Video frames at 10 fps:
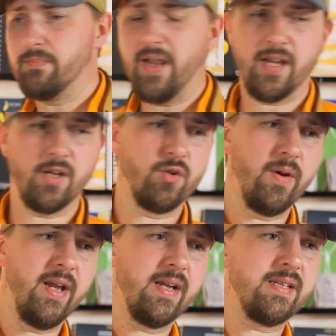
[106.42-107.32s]
backing
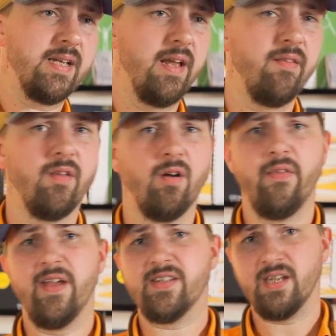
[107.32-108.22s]
tracks and
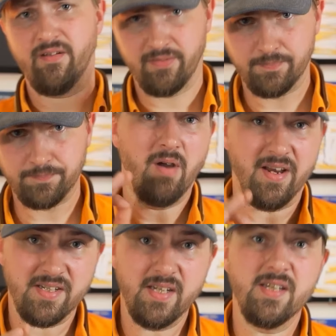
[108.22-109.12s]
all that stuff.
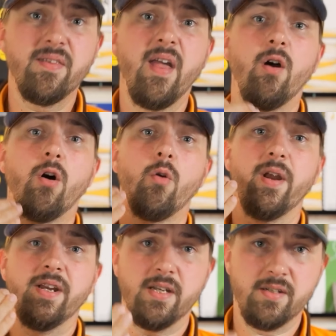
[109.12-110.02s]
But is there
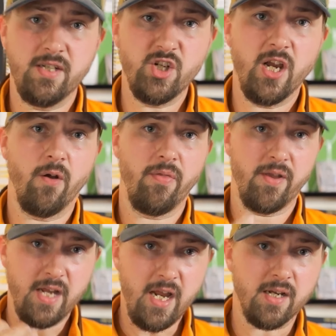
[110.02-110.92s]
already a DJ on
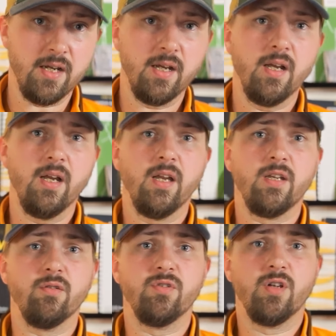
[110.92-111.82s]
the gig?
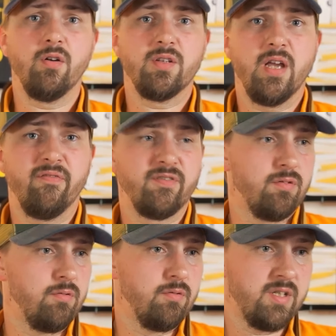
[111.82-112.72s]
You don't have
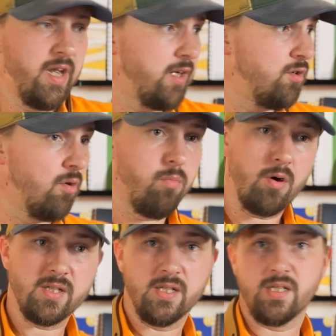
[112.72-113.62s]
to take your
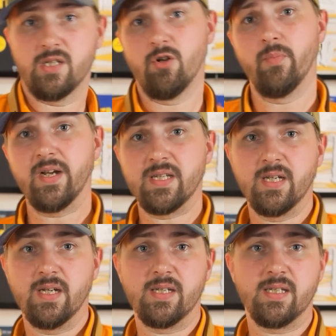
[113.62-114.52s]
boxes, your
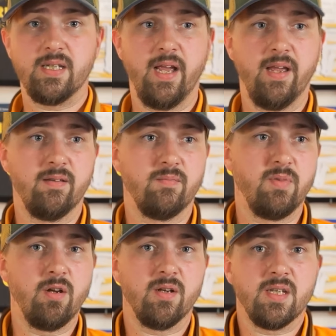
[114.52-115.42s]
mixers, and
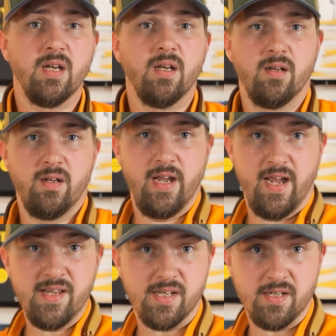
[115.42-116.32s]
because he
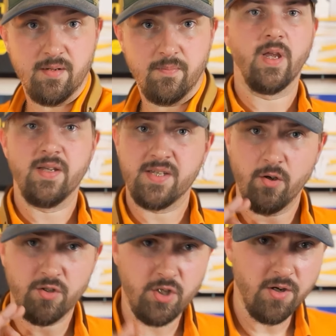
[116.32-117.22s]
has it.
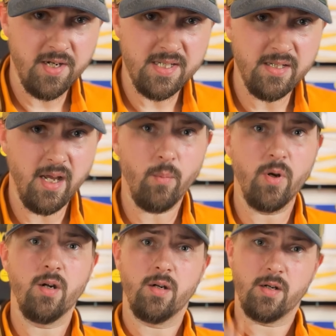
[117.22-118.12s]
So took his
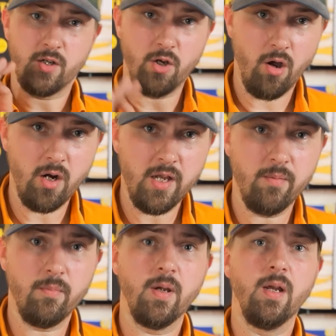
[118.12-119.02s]
number, call
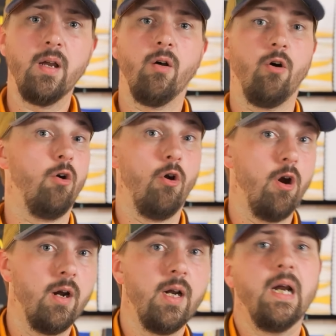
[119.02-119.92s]
him or
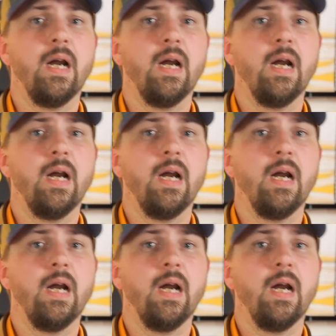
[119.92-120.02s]
her